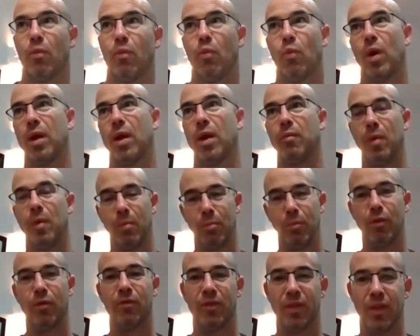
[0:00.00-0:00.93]
when we
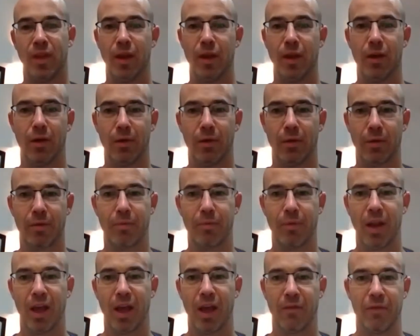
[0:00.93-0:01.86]
moved here
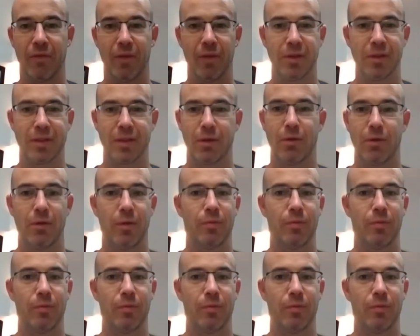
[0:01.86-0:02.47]
3.5 years ago,